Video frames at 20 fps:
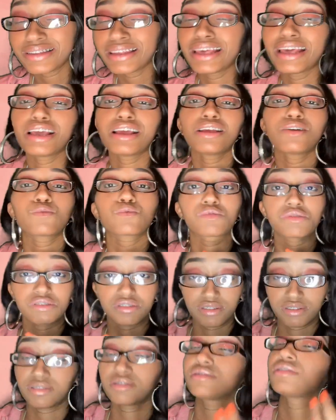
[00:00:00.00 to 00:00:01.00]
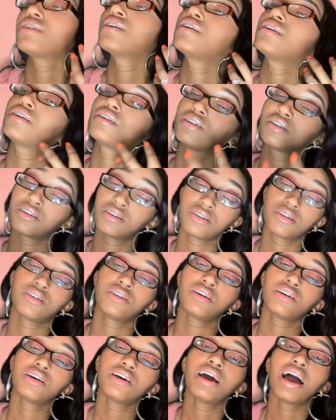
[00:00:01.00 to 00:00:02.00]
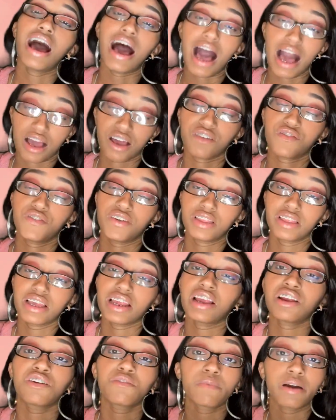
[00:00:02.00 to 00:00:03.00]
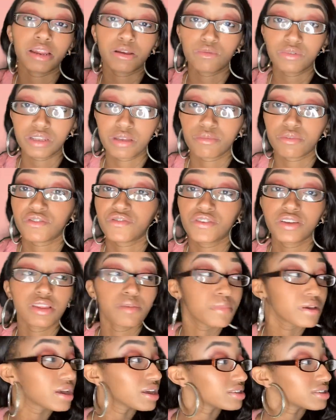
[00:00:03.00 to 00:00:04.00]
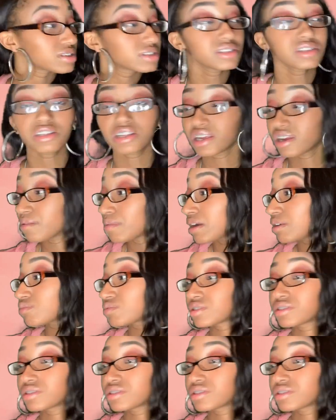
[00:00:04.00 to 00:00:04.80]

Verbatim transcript: It was I could feel it. Everybody was able to feel it because clearly everybody was